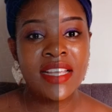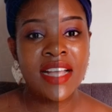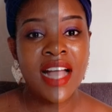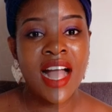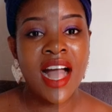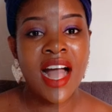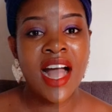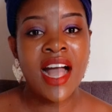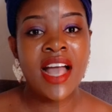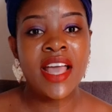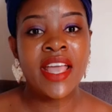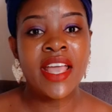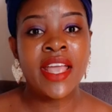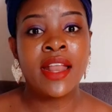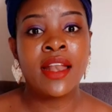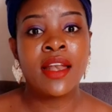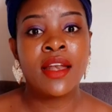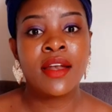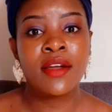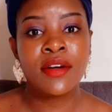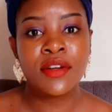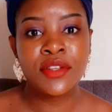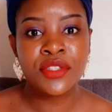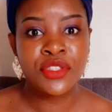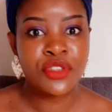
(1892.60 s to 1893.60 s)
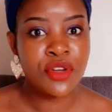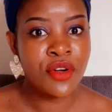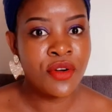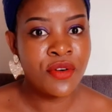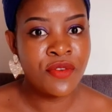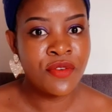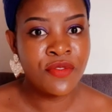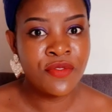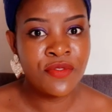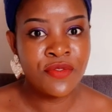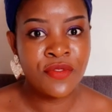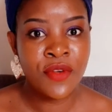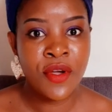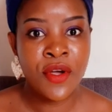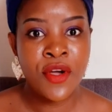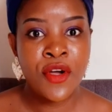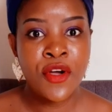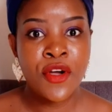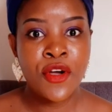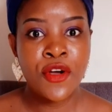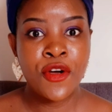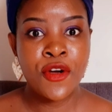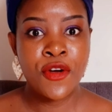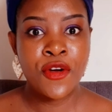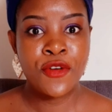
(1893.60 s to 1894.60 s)
her a lot of
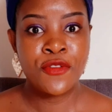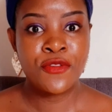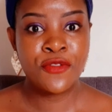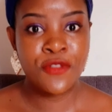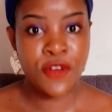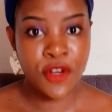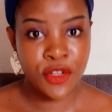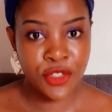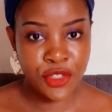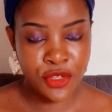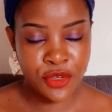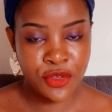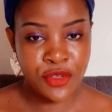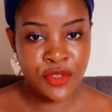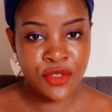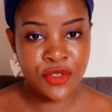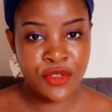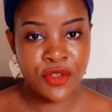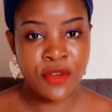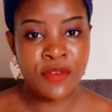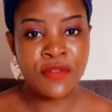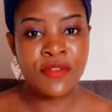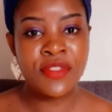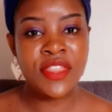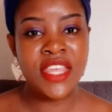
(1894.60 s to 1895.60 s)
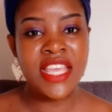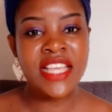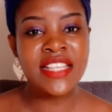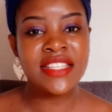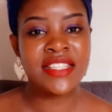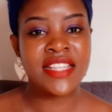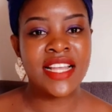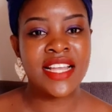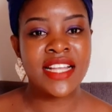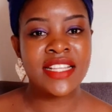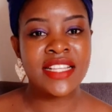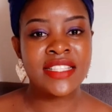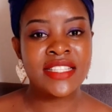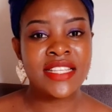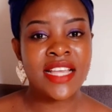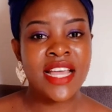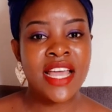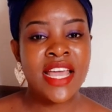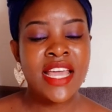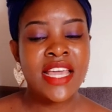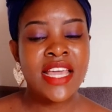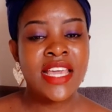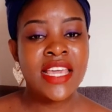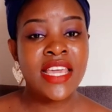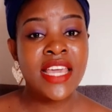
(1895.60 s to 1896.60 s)
photos of things that
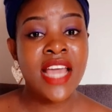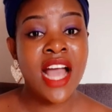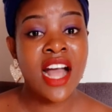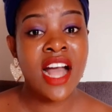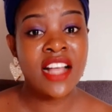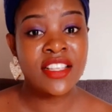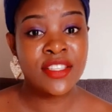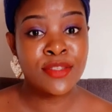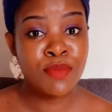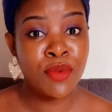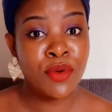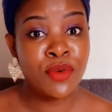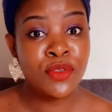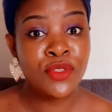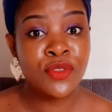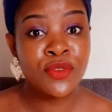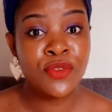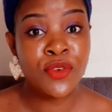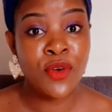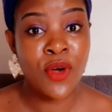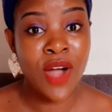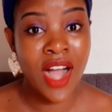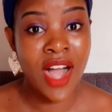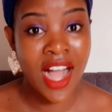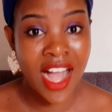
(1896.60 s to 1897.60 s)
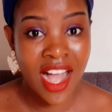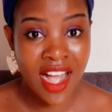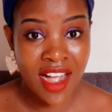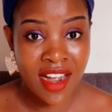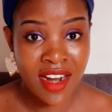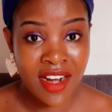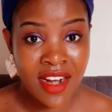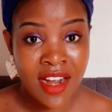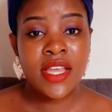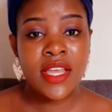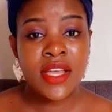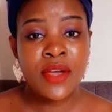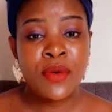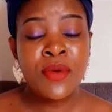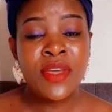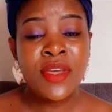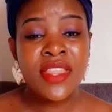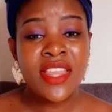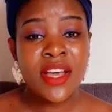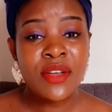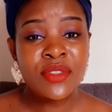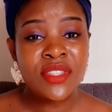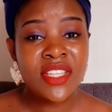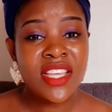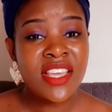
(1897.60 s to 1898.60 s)
he has bought for her
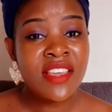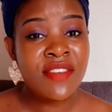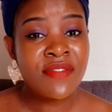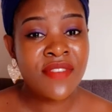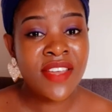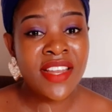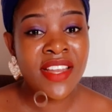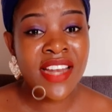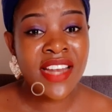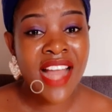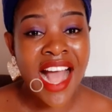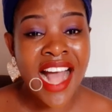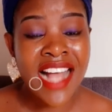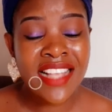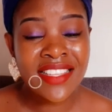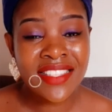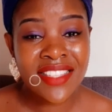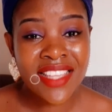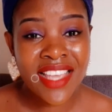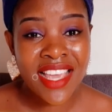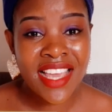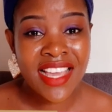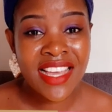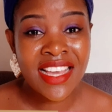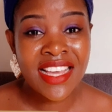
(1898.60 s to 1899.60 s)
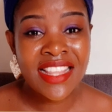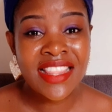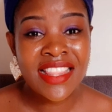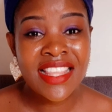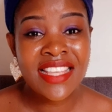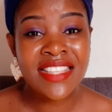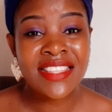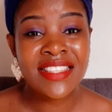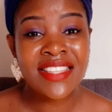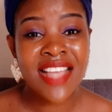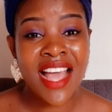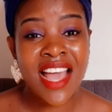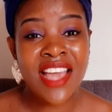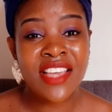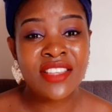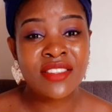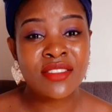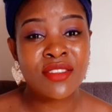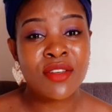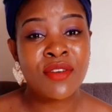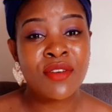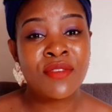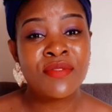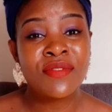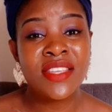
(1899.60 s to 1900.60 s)
without even asking the size
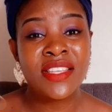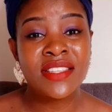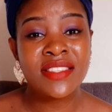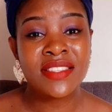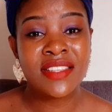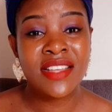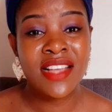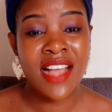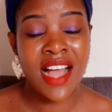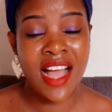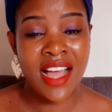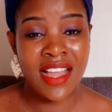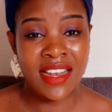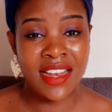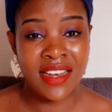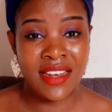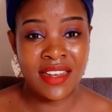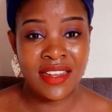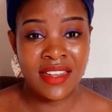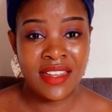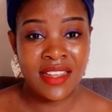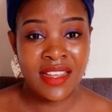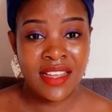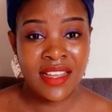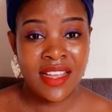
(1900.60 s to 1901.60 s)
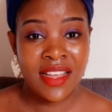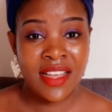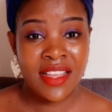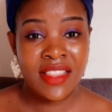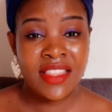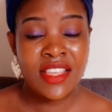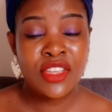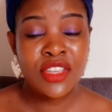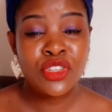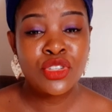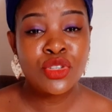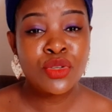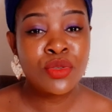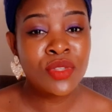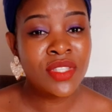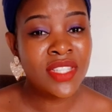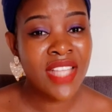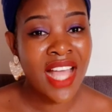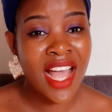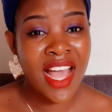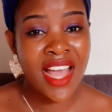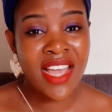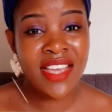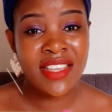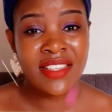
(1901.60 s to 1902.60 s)
of this girl, the shoe
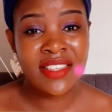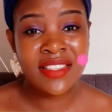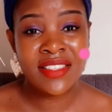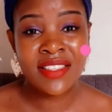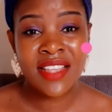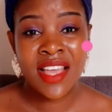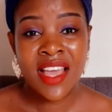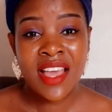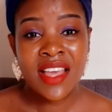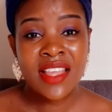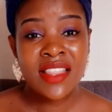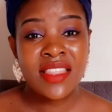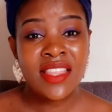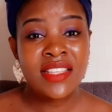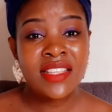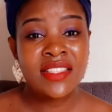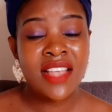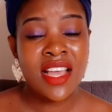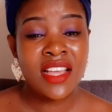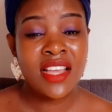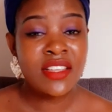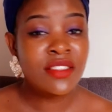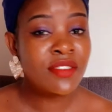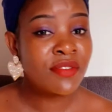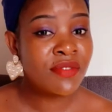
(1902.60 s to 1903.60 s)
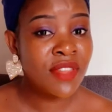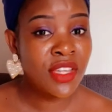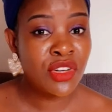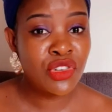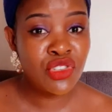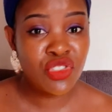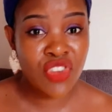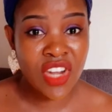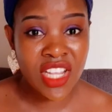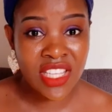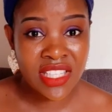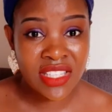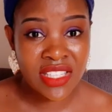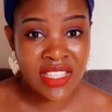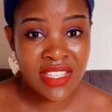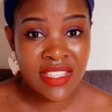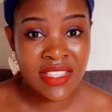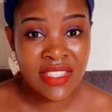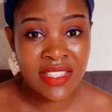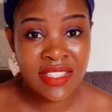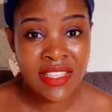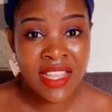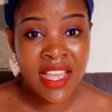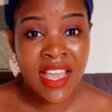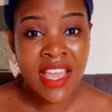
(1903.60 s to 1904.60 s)
size, the size of the
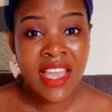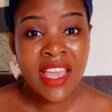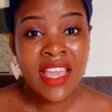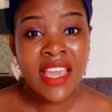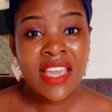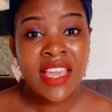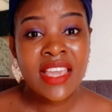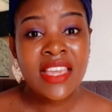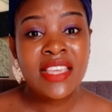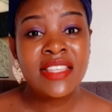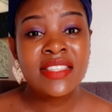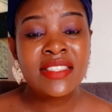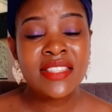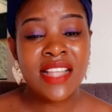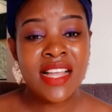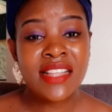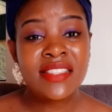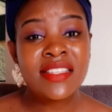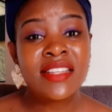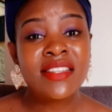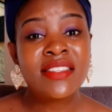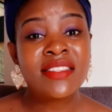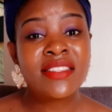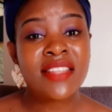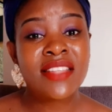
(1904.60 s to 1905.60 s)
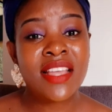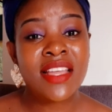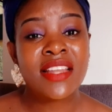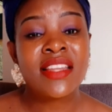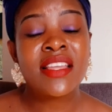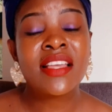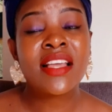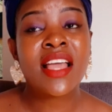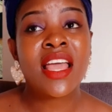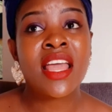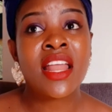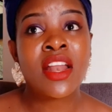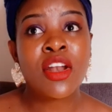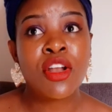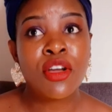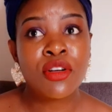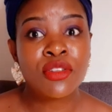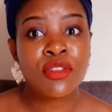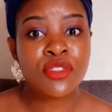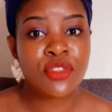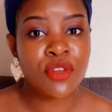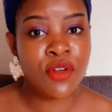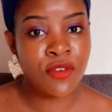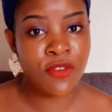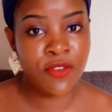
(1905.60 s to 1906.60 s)
dresses. He started sending a
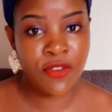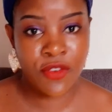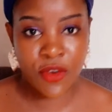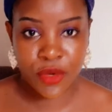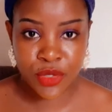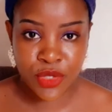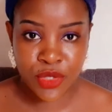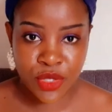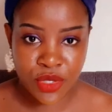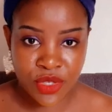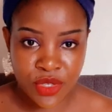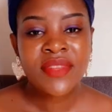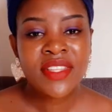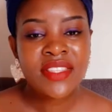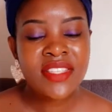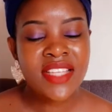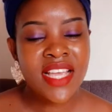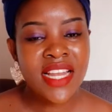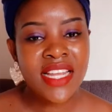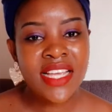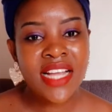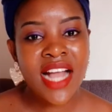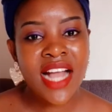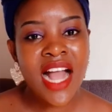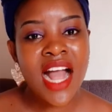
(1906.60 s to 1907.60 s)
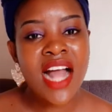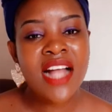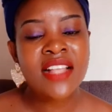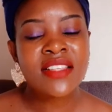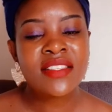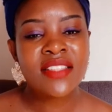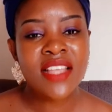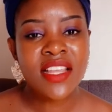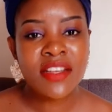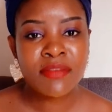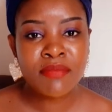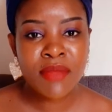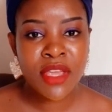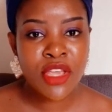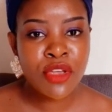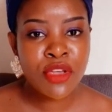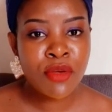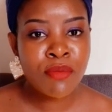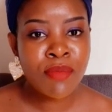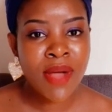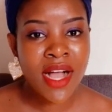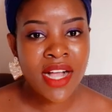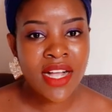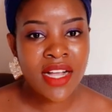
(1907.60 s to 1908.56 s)
lot of photos, telling her, send me your bank